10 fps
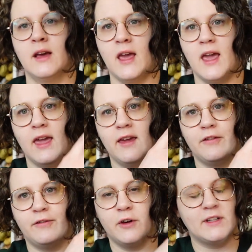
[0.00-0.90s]
a
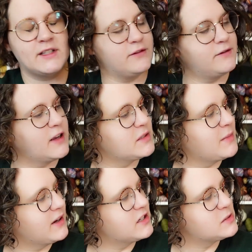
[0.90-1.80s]
foot to fit
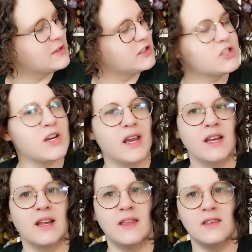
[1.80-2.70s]
my husband
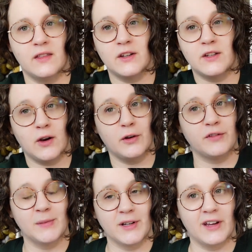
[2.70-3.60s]
Shane, and then the toe
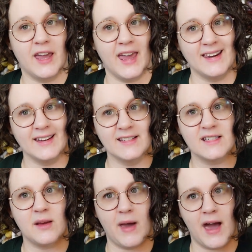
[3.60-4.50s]
from Huga Canyon's
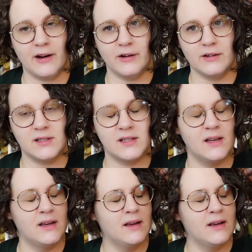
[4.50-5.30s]
patterns.